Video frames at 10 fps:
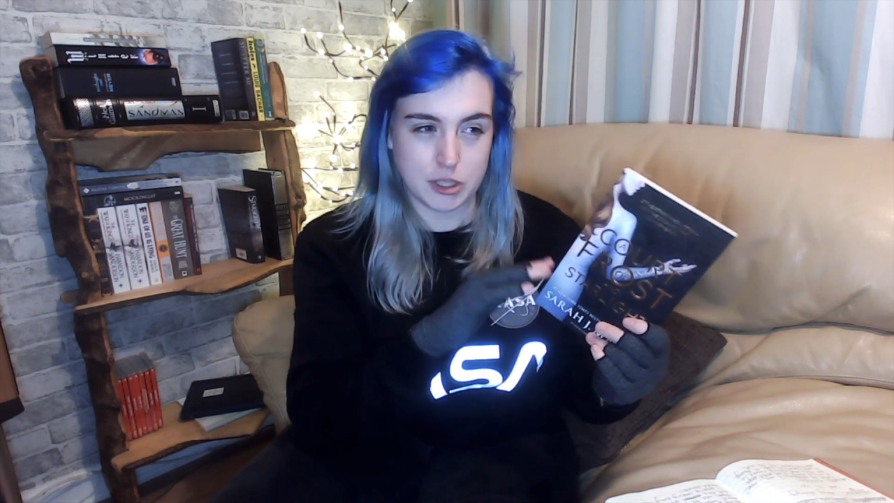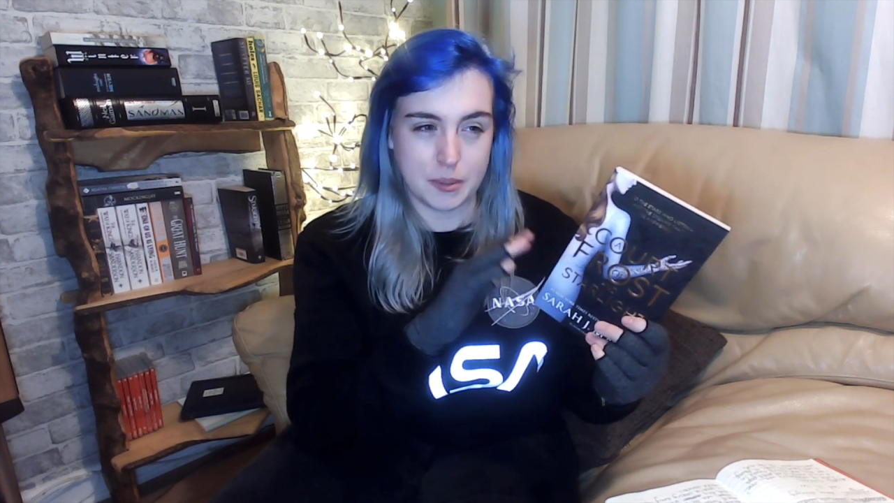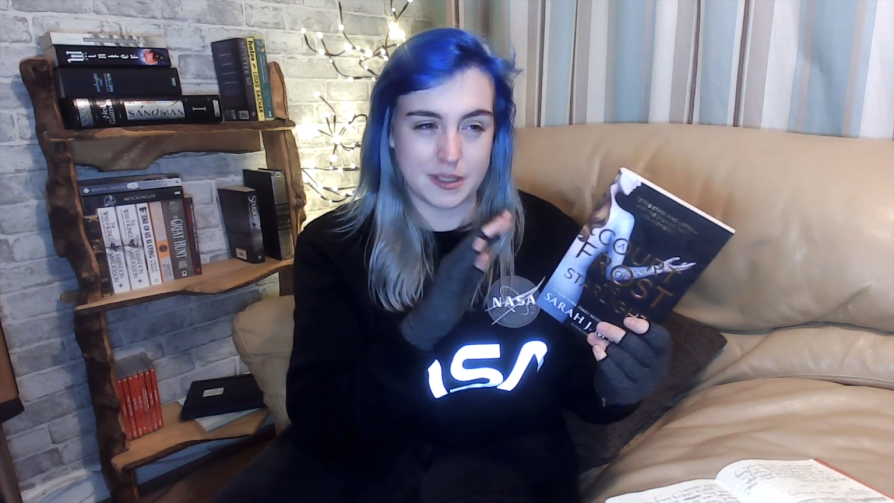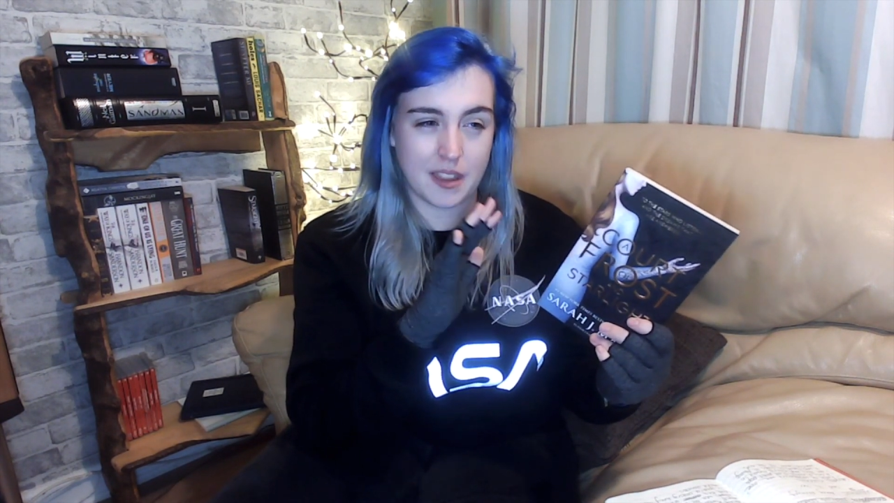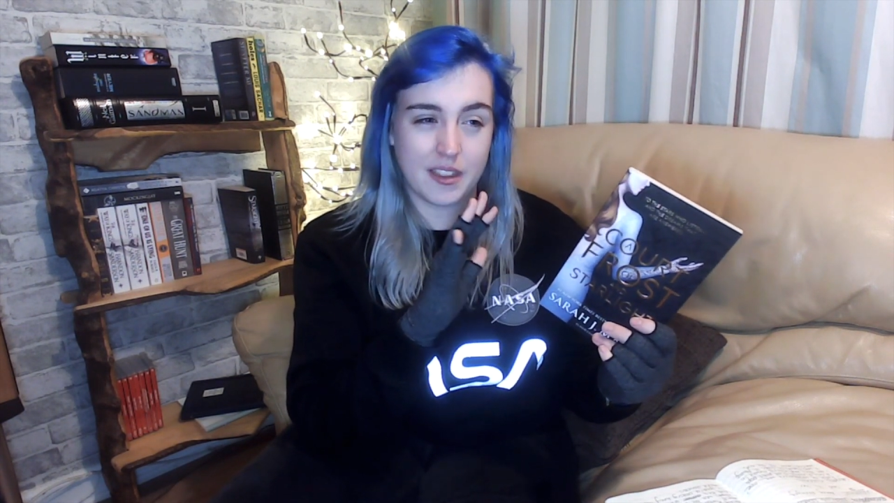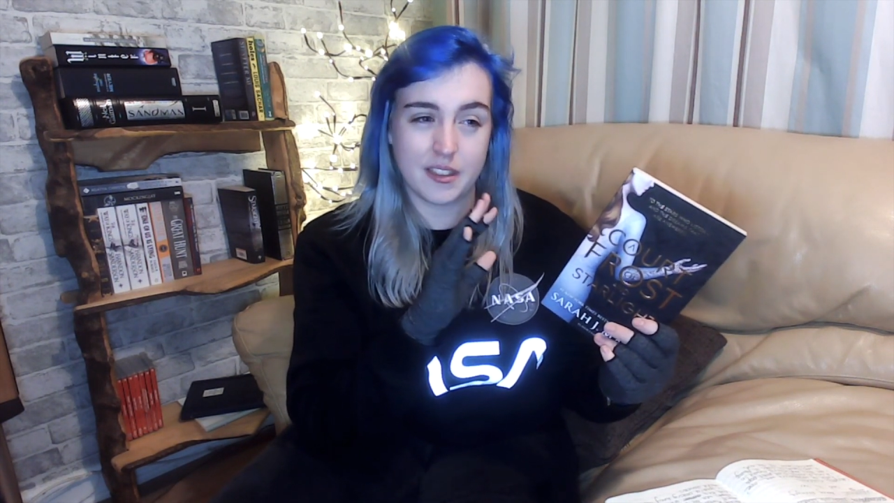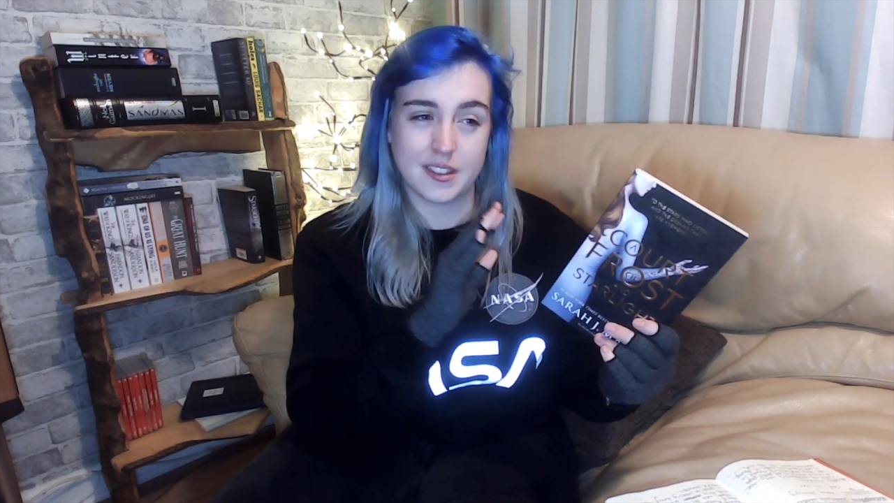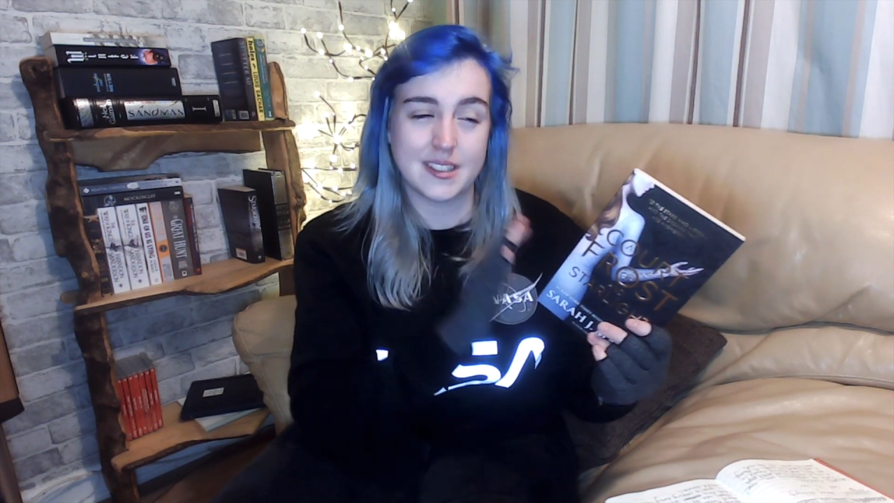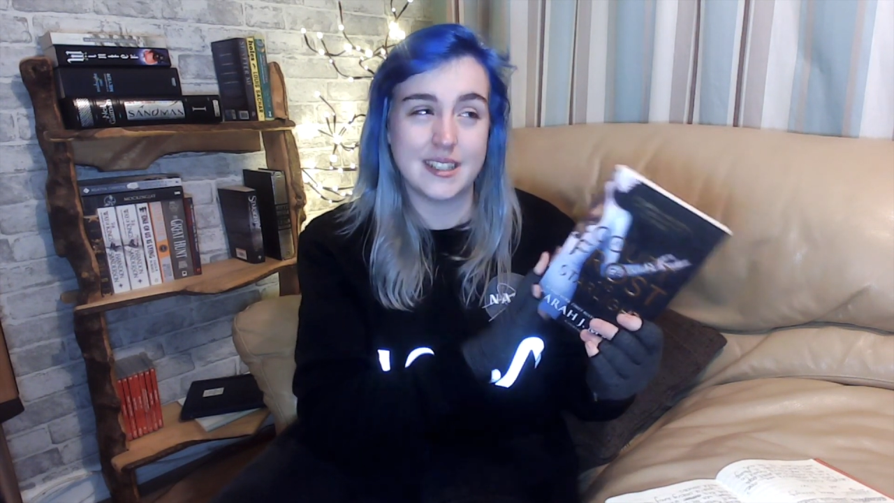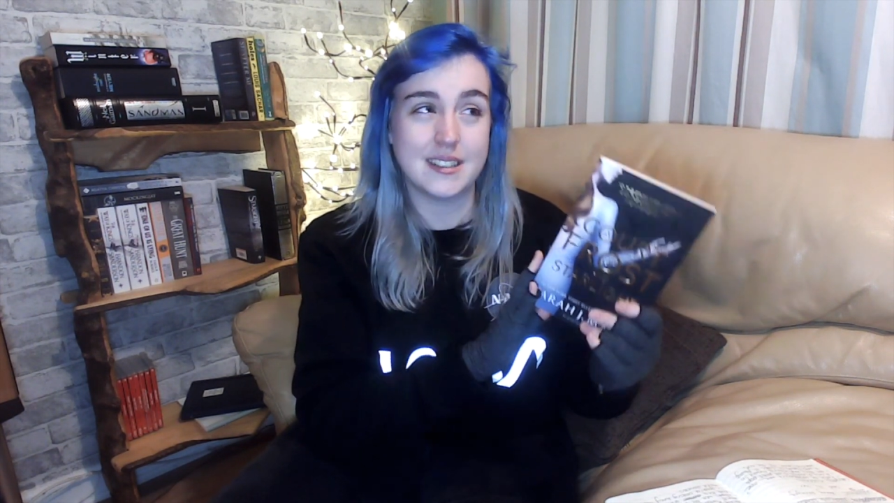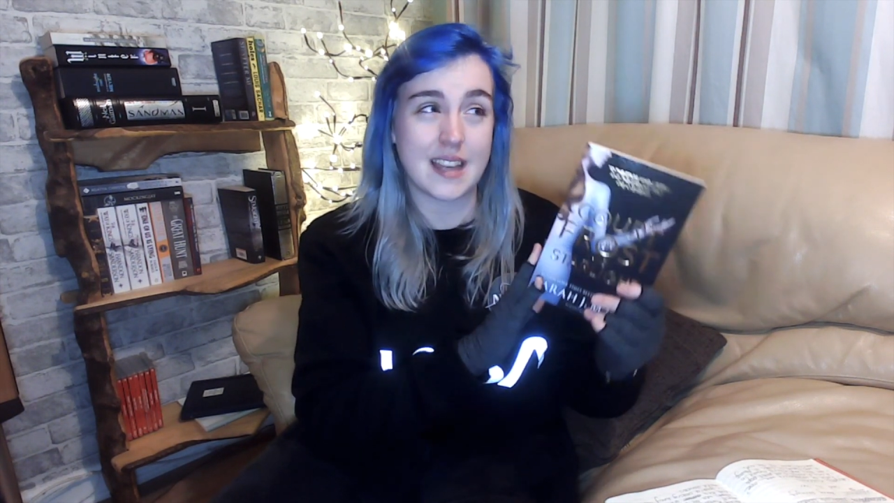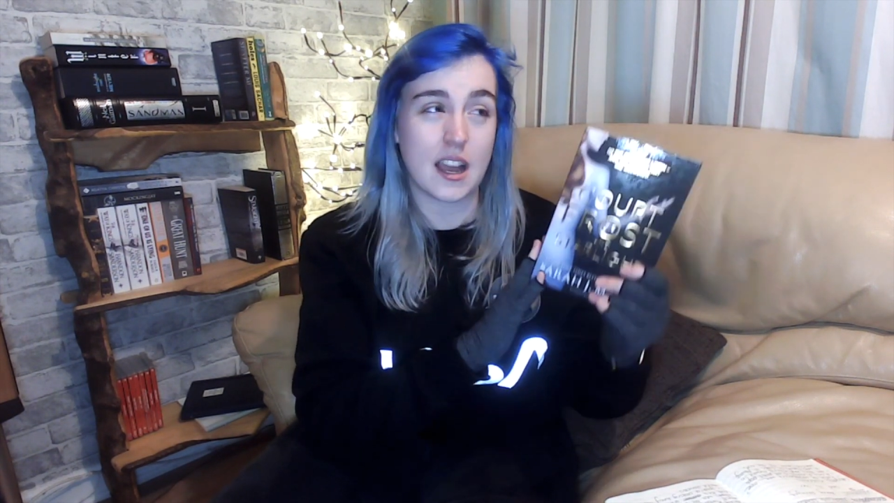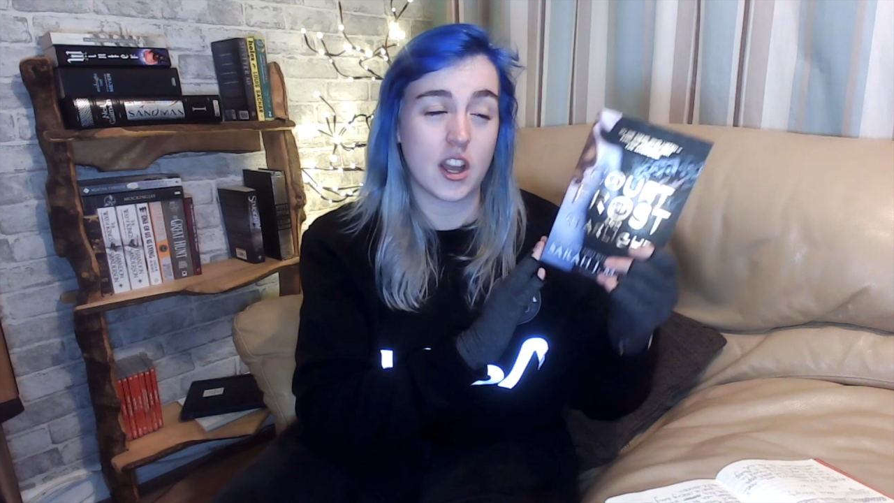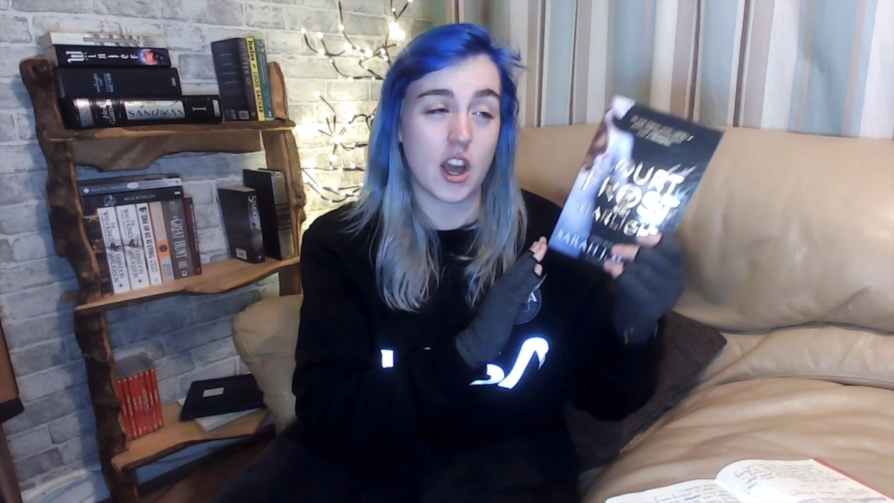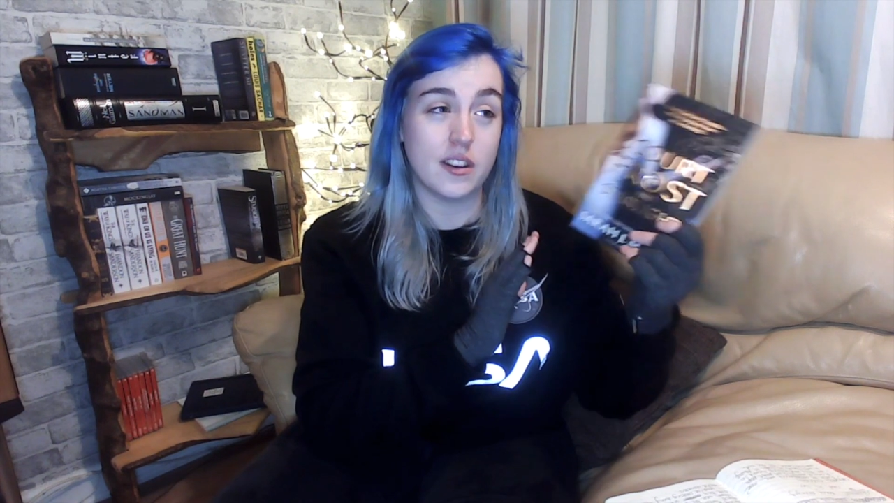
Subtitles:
because I think the scenes that occurred